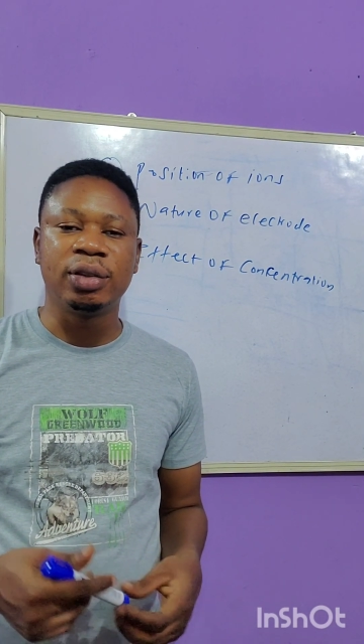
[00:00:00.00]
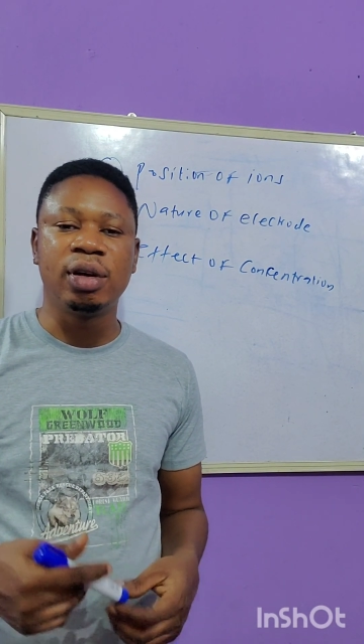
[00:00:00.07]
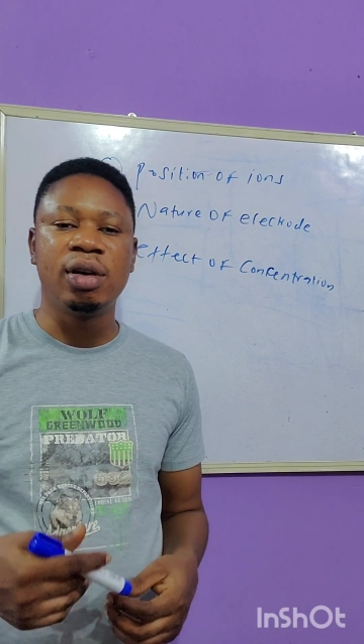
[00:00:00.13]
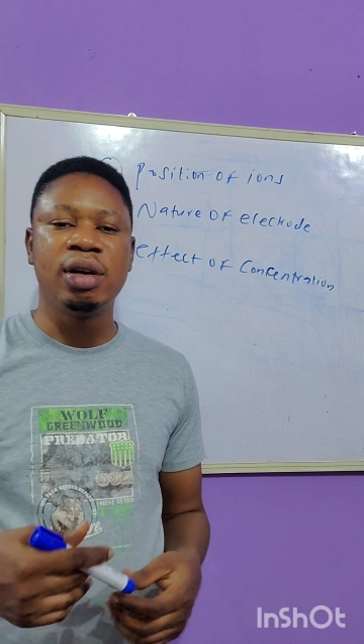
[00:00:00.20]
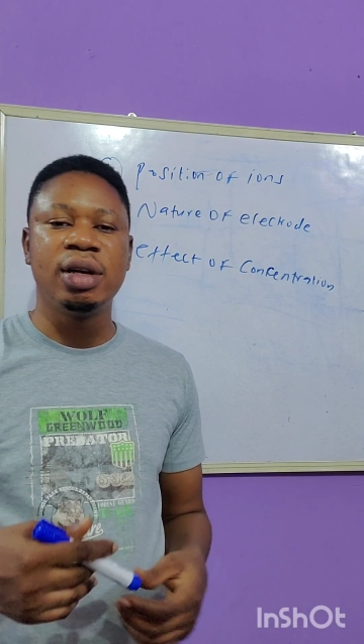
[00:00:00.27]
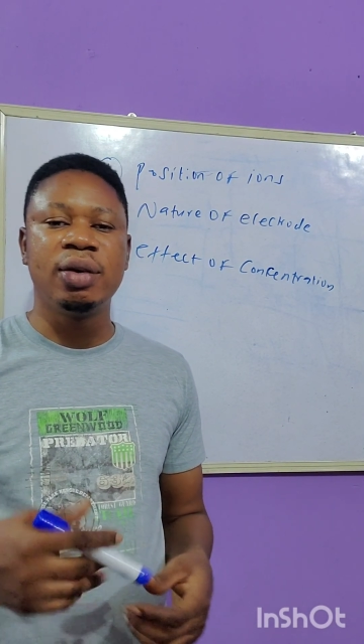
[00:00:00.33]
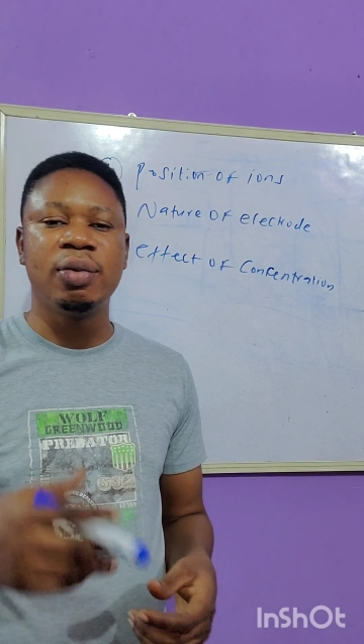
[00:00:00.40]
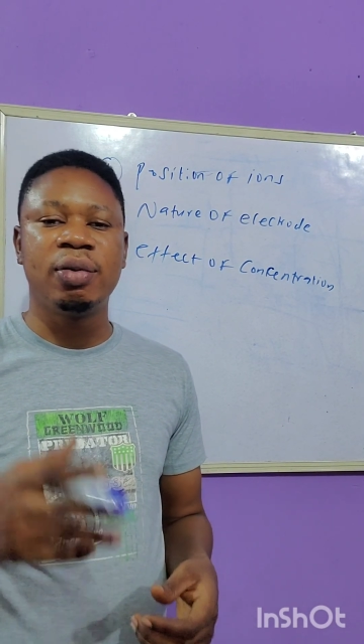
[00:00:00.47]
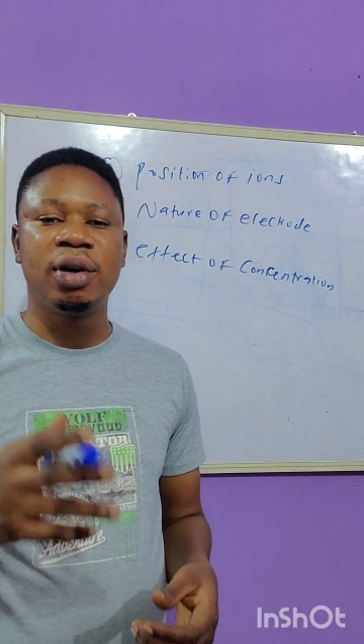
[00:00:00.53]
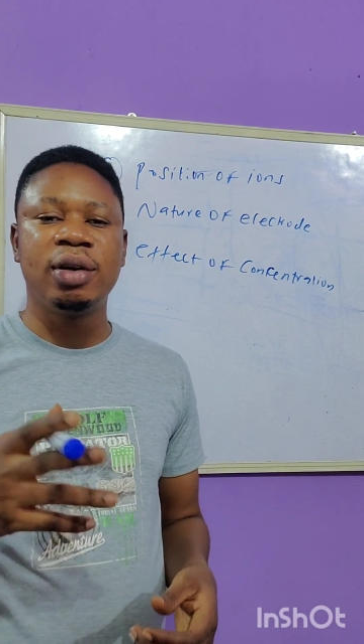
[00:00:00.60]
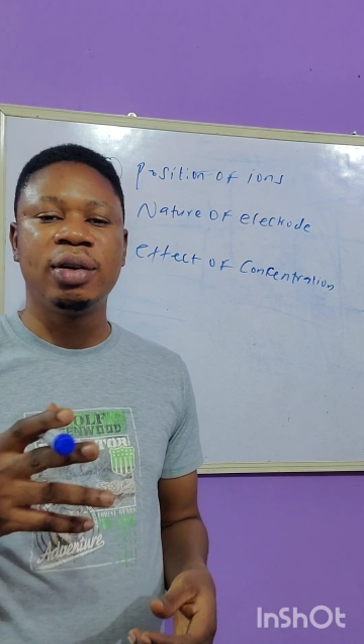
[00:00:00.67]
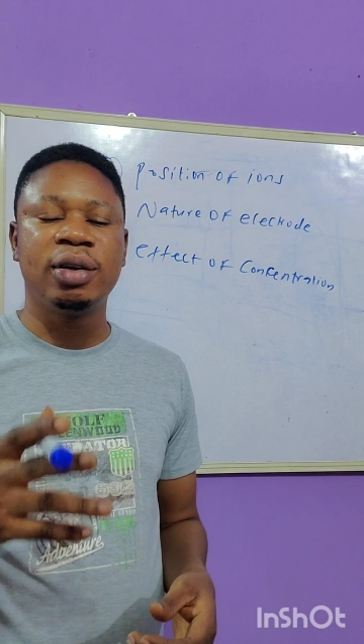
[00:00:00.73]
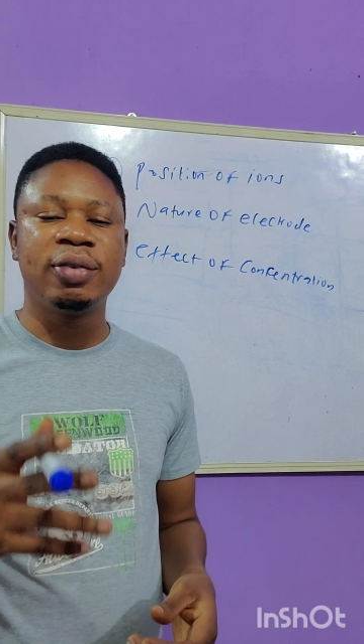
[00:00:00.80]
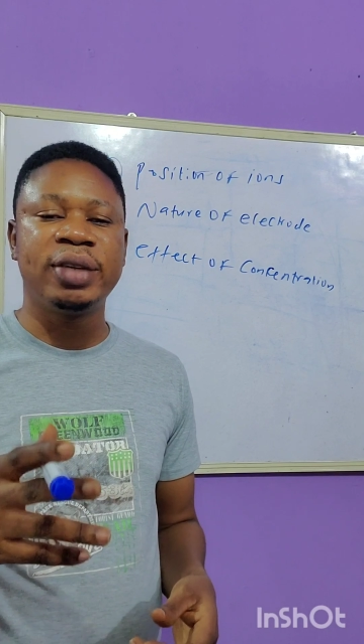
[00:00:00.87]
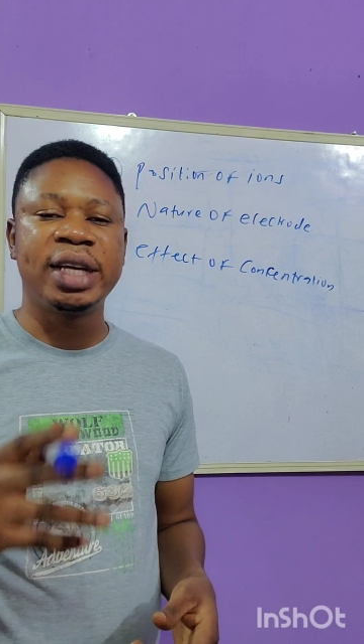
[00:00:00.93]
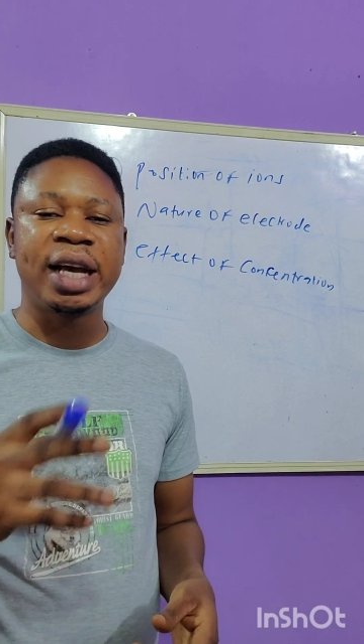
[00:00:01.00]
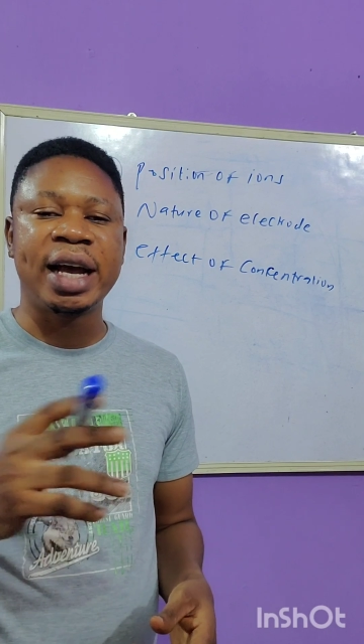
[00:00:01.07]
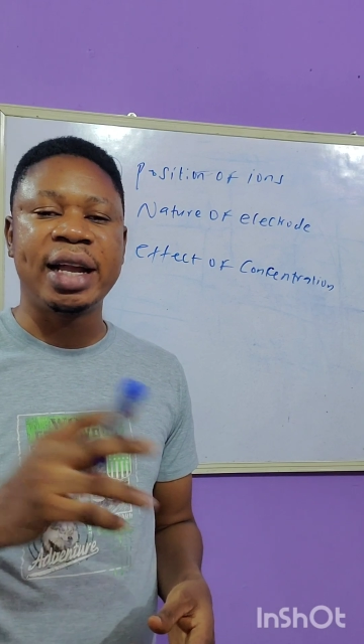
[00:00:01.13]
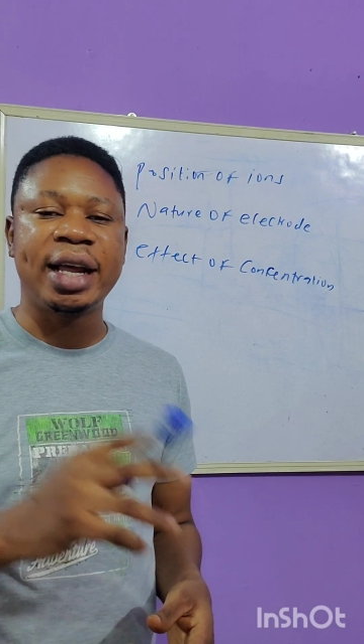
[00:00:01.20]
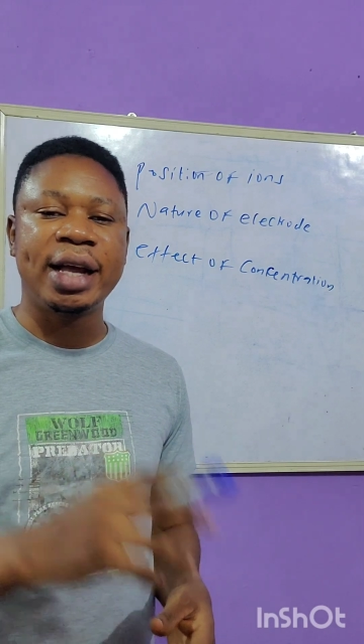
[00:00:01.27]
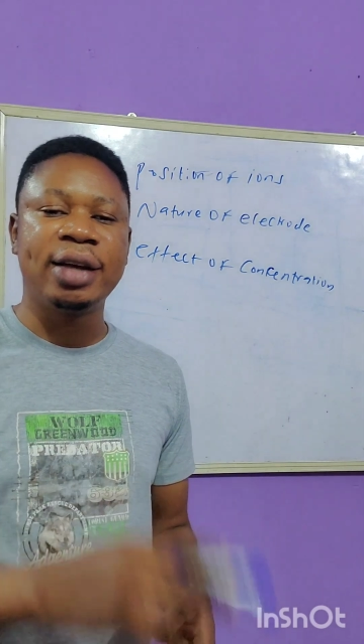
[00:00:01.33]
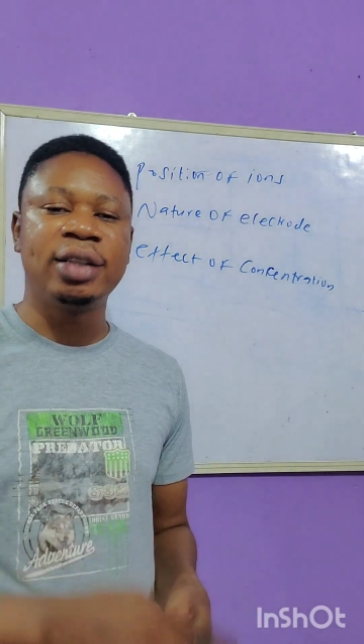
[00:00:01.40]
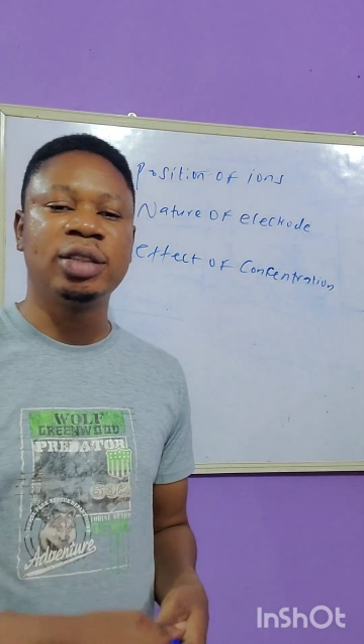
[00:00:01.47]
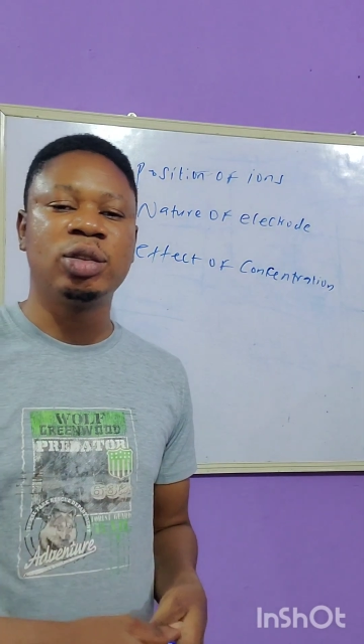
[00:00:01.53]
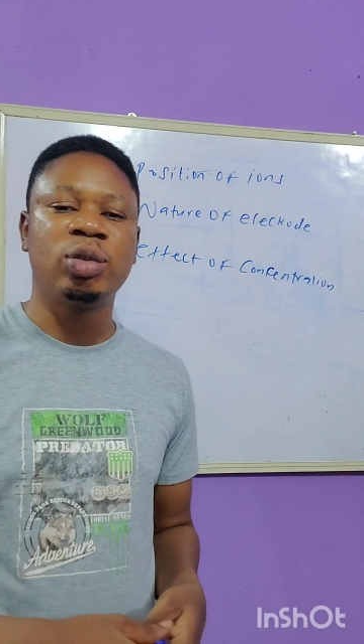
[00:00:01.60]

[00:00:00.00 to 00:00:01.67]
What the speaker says: only one of the anions